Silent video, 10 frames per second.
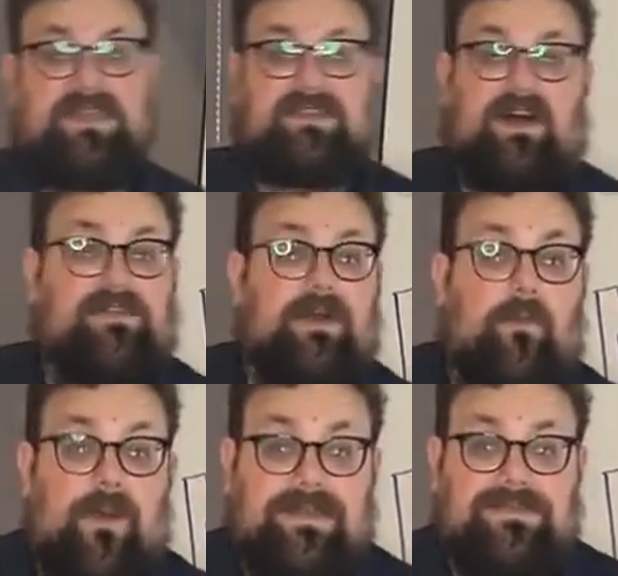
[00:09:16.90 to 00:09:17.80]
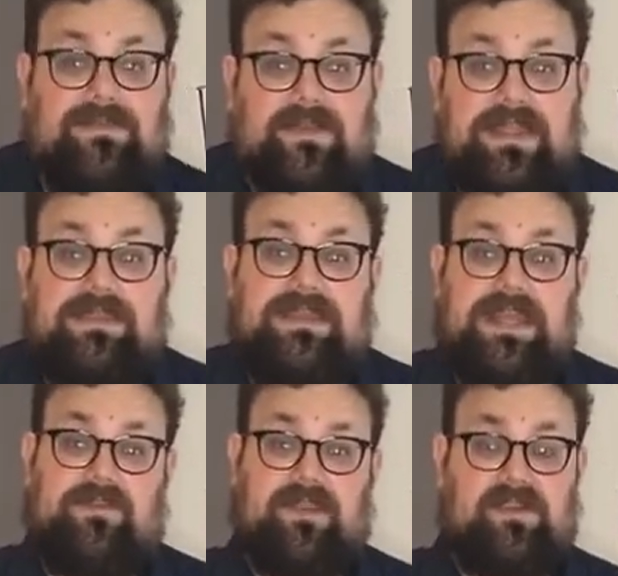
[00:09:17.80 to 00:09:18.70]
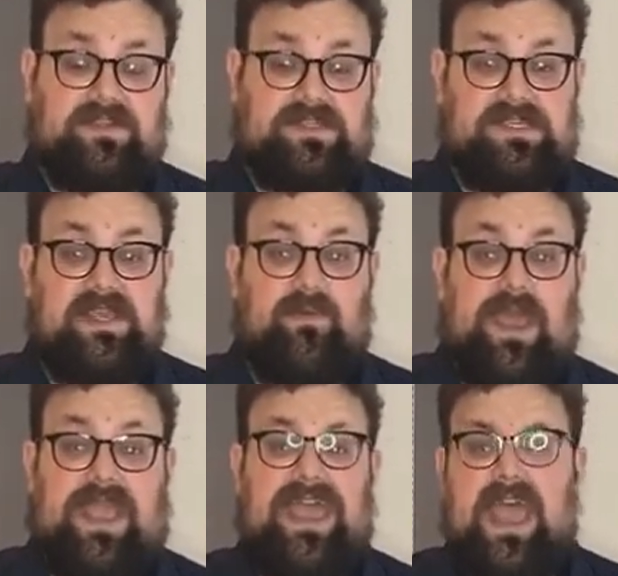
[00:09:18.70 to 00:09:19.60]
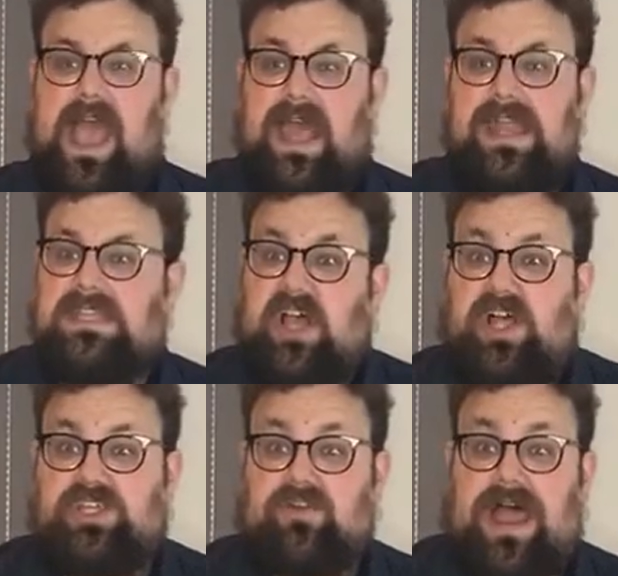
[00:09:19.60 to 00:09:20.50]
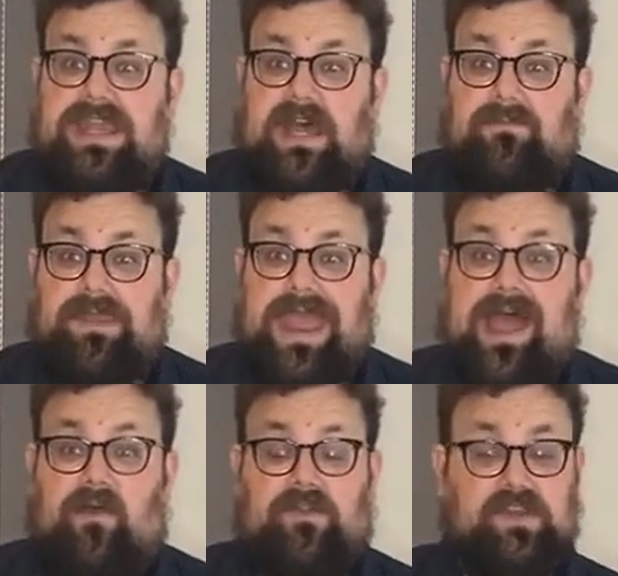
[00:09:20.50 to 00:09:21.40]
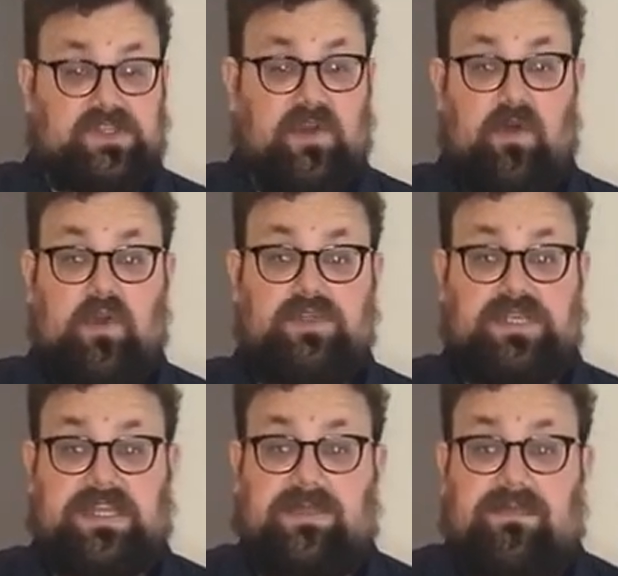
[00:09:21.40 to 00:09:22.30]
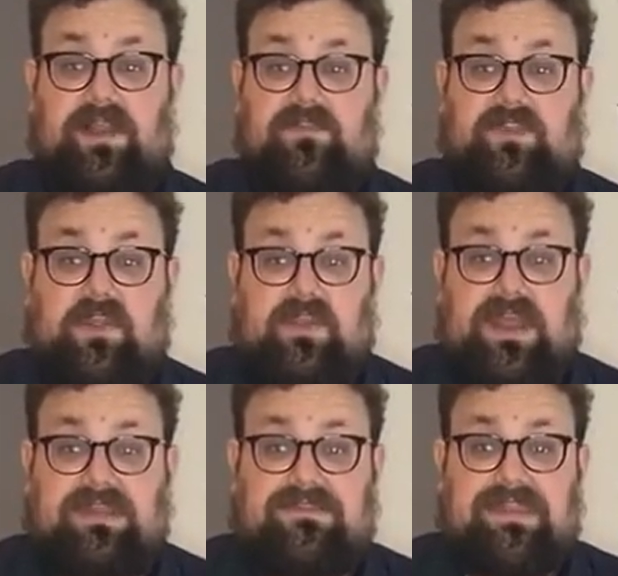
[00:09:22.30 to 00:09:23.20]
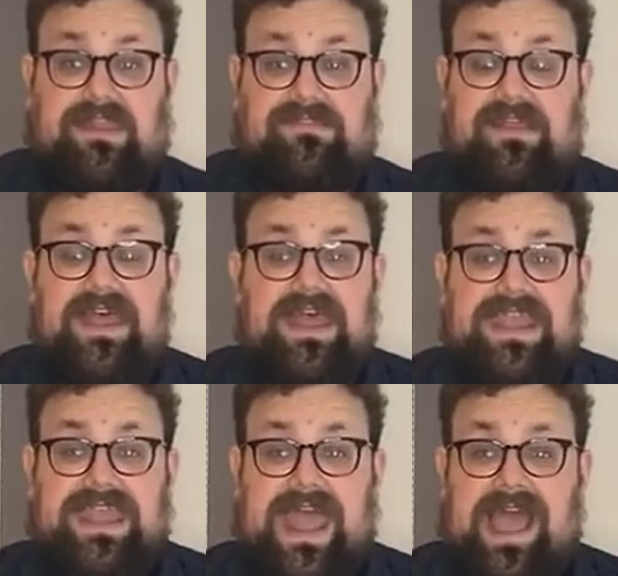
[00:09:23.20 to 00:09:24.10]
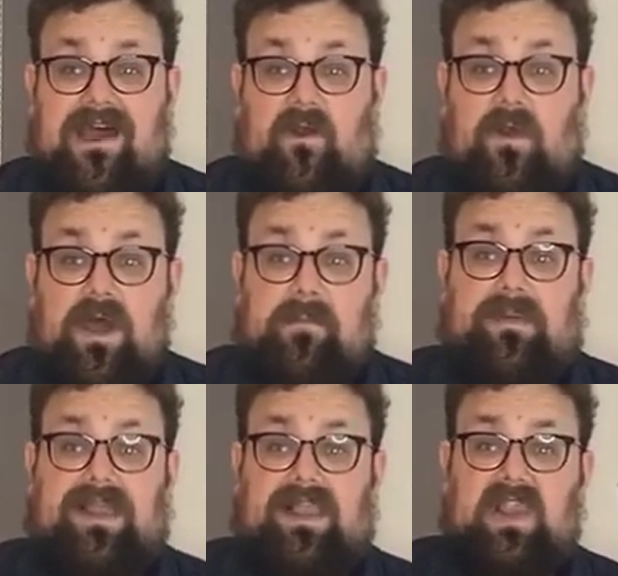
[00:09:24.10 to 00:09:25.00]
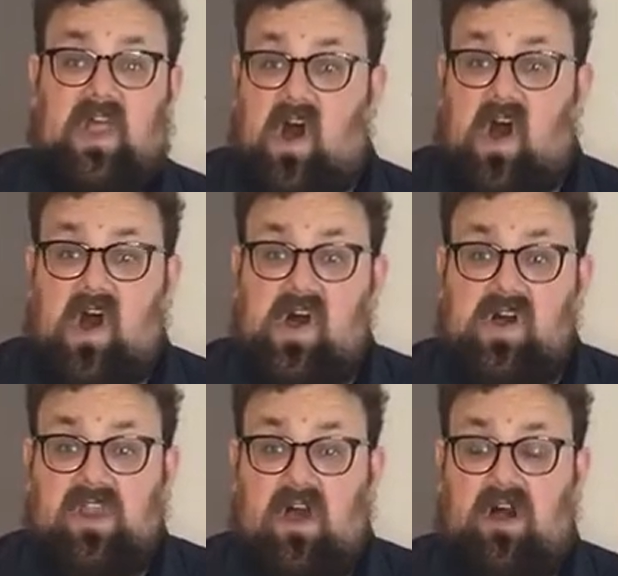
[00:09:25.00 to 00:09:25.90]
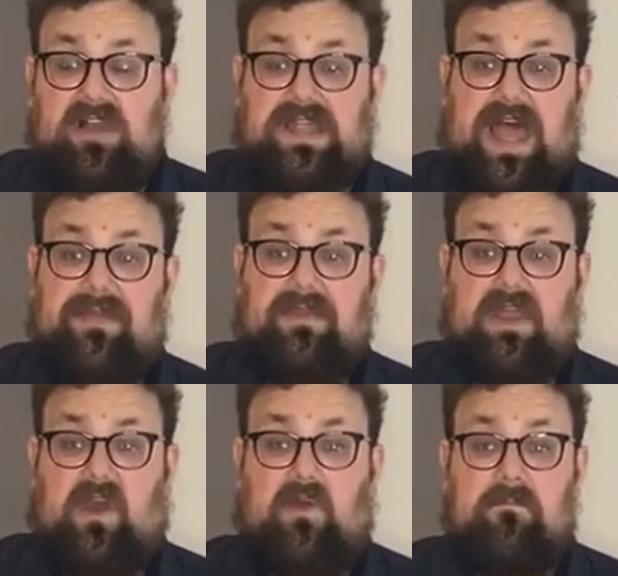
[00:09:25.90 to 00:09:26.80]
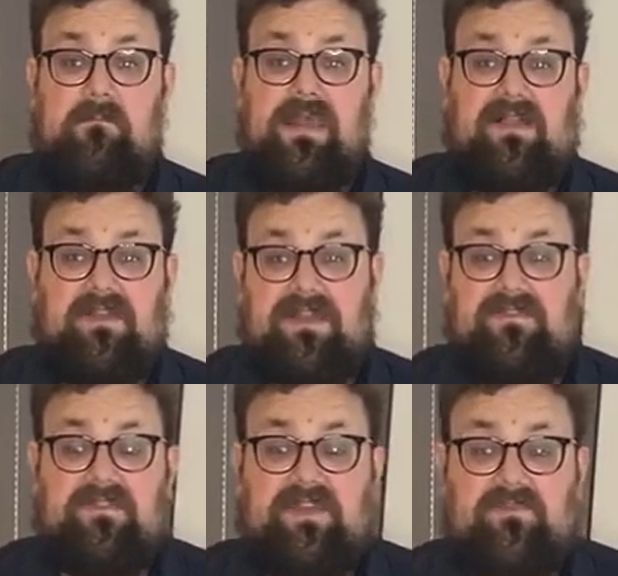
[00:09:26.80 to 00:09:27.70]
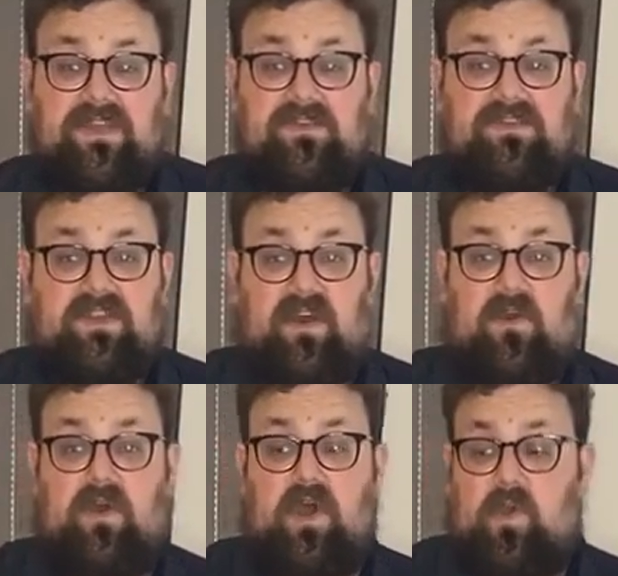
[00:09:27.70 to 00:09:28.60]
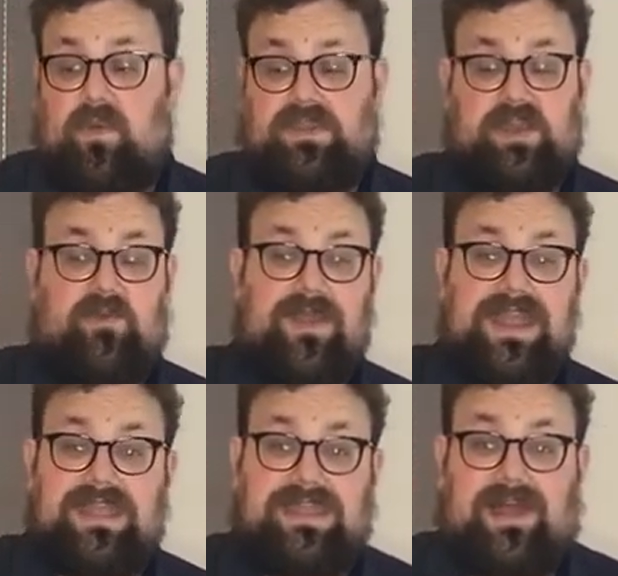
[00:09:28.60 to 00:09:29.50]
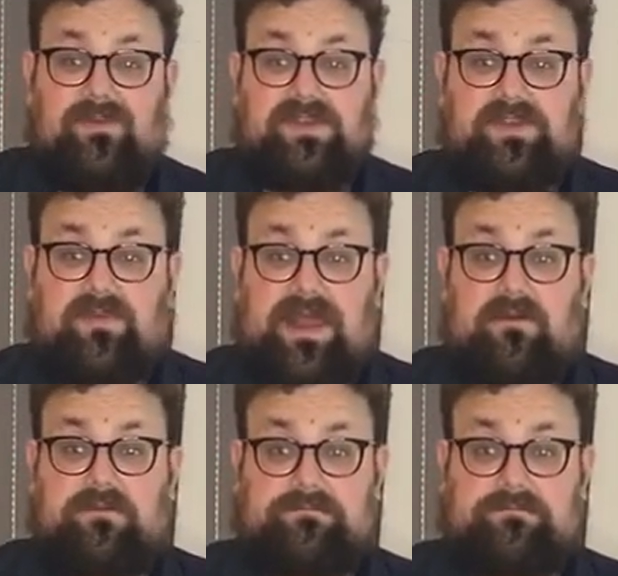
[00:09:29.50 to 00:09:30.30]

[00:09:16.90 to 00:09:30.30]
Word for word: called the Western Interior Seaway, and it's all dried up now. There's no ocean in the middle of the United States now, but a long, long time ago, millions of years ago, when Pteranodon was around,